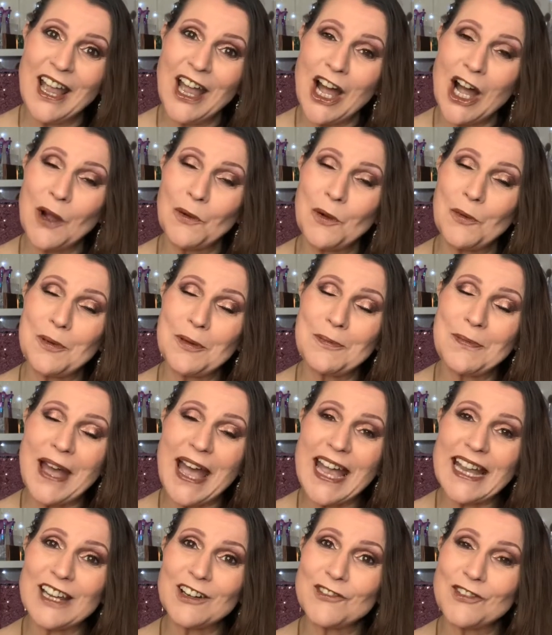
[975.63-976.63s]
I will be
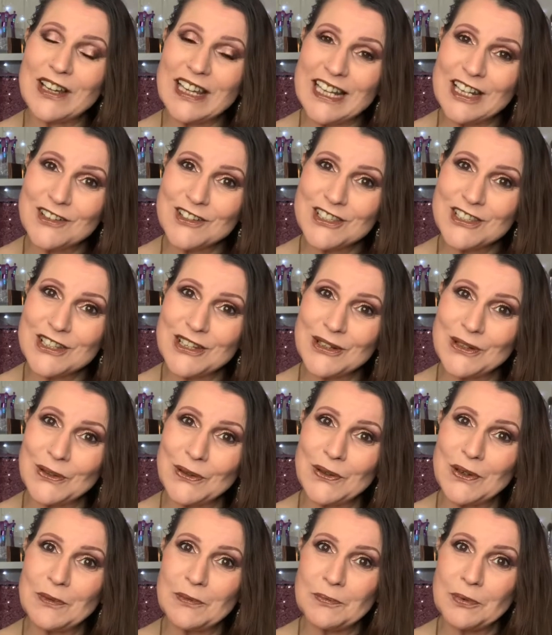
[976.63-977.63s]
back really
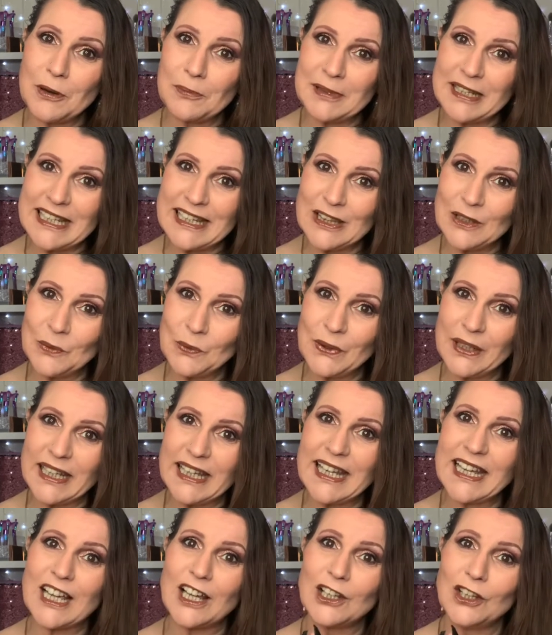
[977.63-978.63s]
soon, probably in the
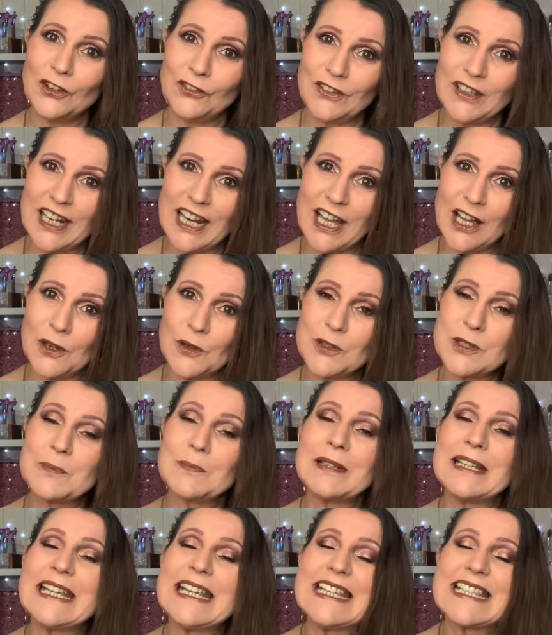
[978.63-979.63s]
week. I love you loads.
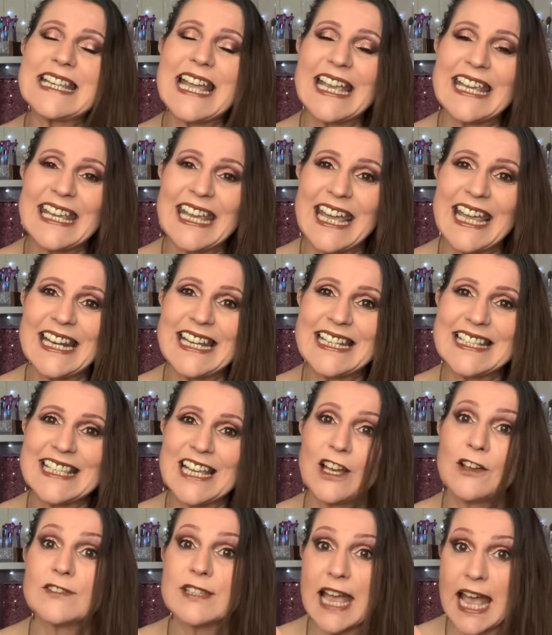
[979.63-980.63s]
Please take care of
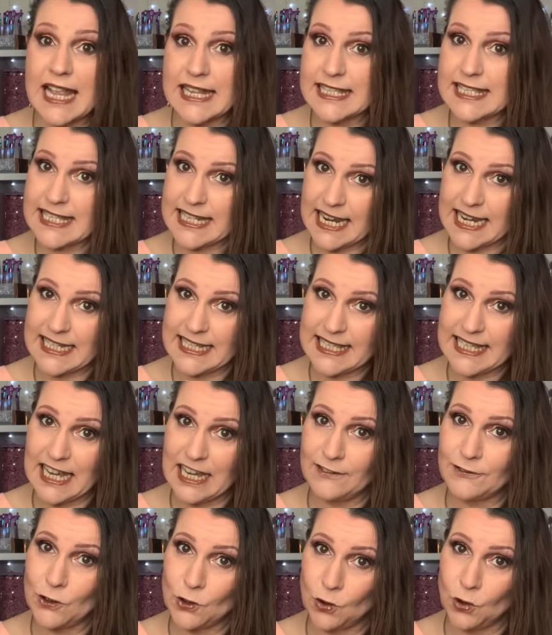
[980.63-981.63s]
yourselves and stay
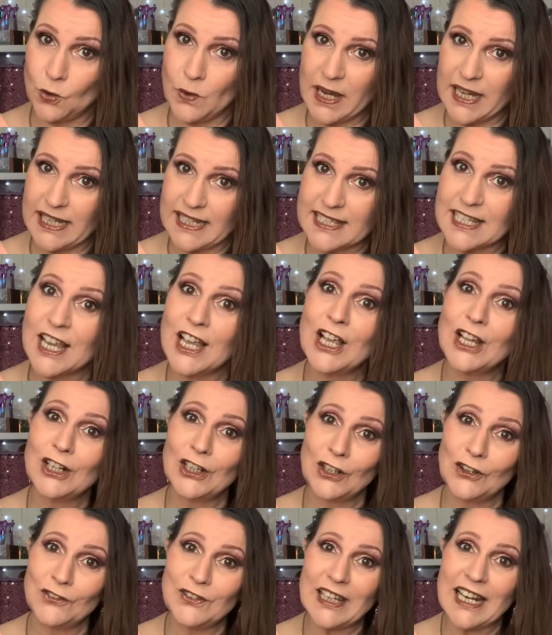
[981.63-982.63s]
safe always.
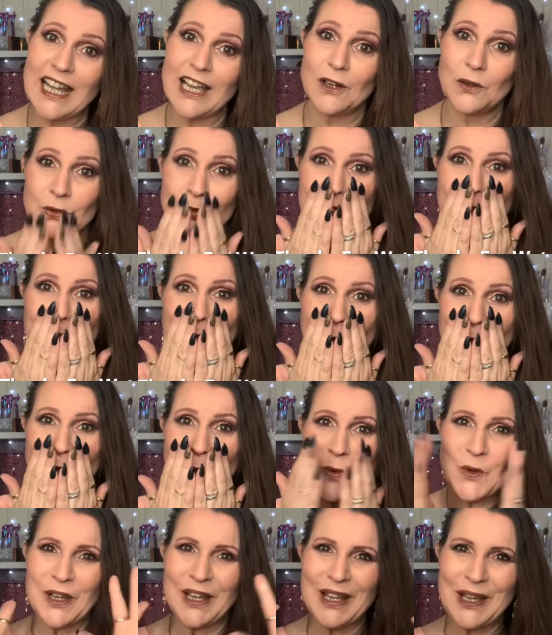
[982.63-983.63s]
Love you loads.
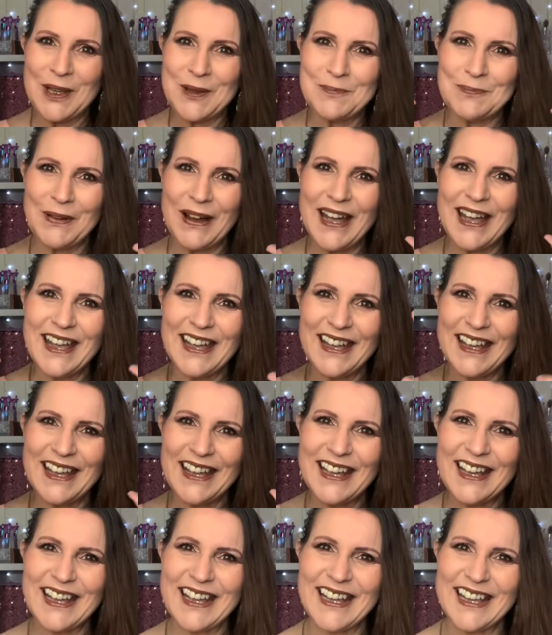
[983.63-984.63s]

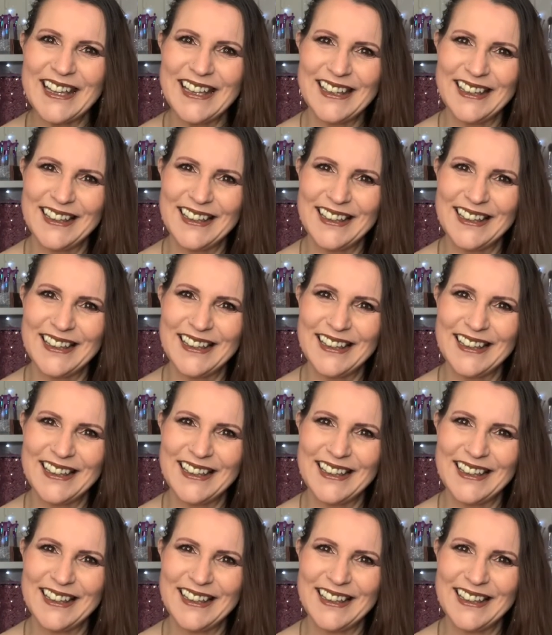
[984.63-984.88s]
Bye.